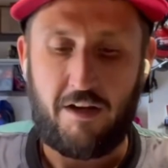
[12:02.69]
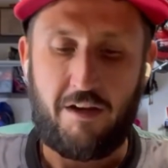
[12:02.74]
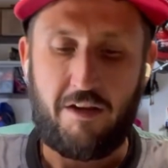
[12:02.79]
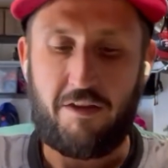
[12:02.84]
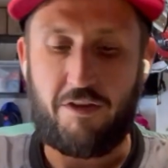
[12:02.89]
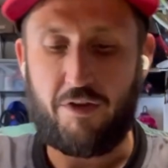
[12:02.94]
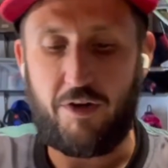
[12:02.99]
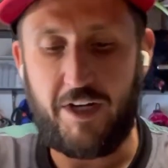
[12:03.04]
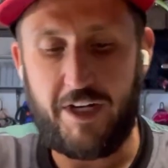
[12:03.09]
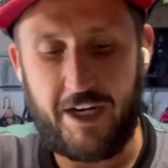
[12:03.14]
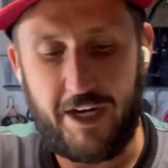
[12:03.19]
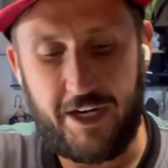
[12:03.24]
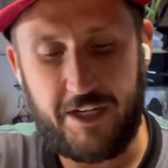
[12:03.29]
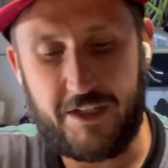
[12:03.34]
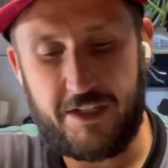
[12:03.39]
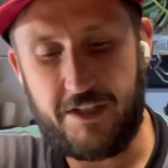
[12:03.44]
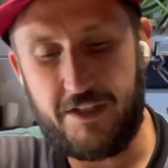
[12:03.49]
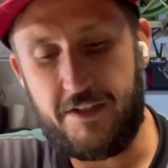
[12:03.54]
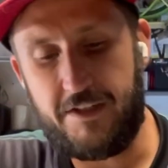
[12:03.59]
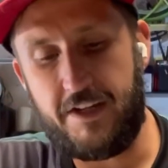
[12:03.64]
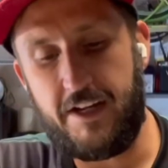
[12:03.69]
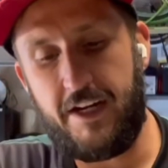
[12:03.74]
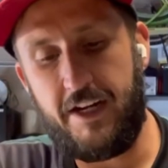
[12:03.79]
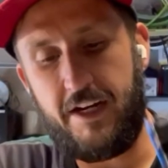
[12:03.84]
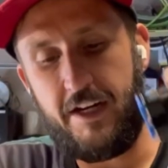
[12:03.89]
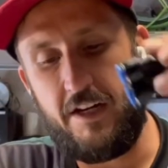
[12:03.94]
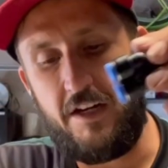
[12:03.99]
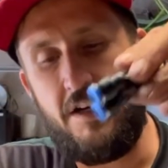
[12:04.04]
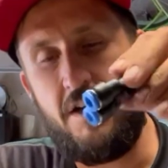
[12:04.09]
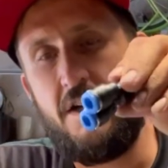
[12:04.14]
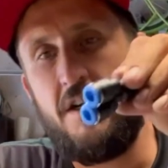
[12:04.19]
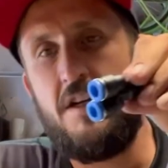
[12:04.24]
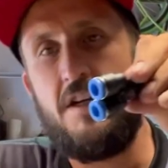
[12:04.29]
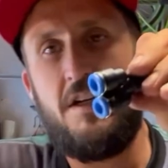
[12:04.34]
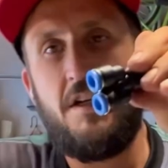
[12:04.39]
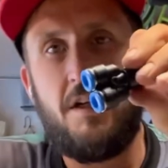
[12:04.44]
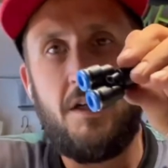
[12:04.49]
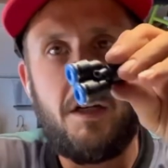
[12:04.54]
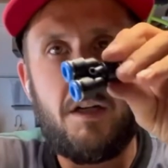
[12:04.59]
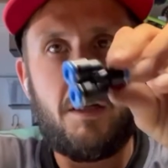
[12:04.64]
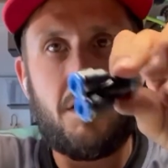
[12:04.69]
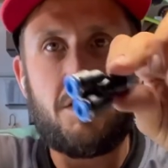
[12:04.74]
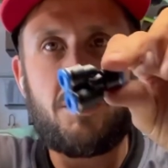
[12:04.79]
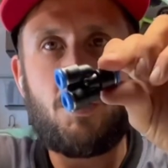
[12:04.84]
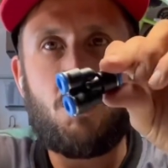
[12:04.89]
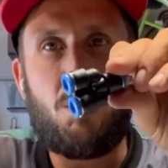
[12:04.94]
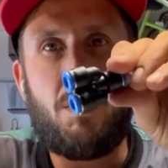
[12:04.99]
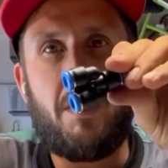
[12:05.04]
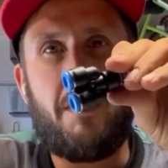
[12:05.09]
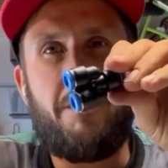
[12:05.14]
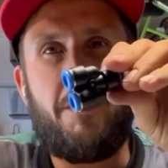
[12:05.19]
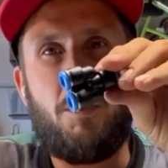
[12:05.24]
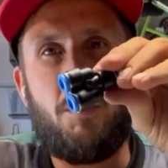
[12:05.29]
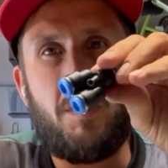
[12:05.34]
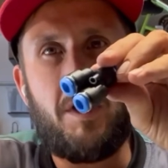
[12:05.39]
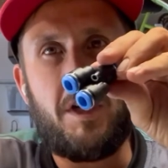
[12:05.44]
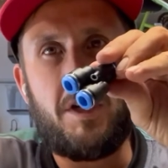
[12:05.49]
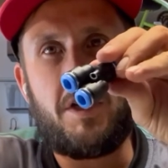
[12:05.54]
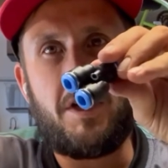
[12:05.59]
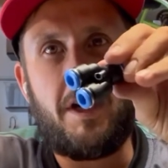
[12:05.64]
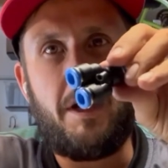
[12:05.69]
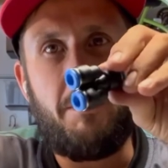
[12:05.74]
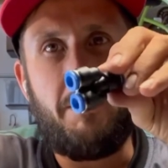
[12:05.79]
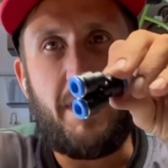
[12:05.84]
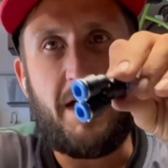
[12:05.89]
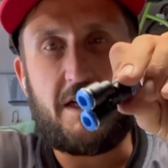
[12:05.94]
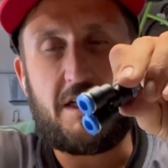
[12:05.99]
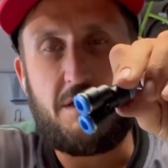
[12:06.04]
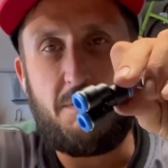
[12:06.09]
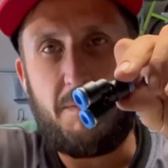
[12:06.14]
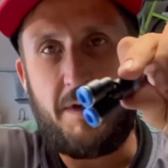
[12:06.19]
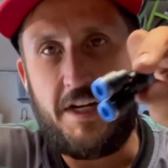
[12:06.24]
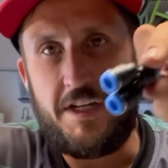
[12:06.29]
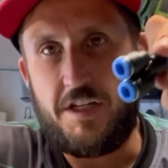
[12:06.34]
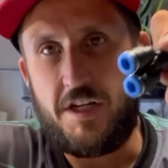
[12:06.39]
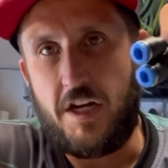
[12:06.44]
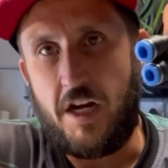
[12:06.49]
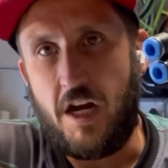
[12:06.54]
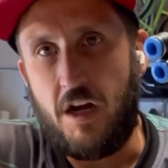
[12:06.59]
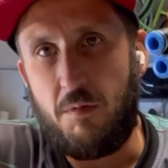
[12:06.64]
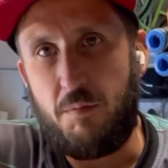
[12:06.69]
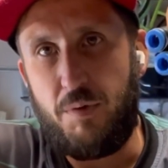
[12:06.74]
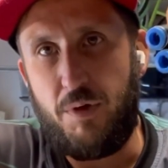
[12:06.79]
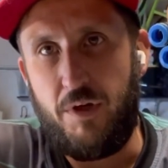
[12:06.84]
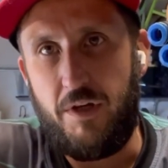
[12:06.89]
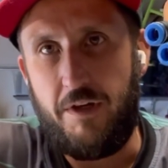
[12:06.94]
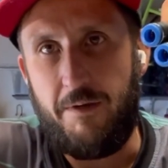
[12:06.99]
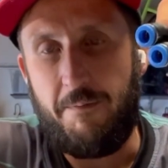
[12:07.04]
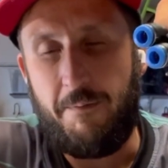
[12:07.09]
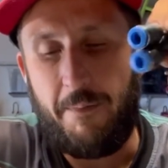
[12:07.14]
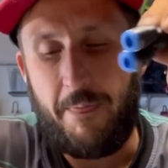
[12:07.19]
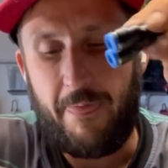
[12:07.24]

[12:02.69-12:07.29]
3/8 is getting to where if you want to try to maximize your output.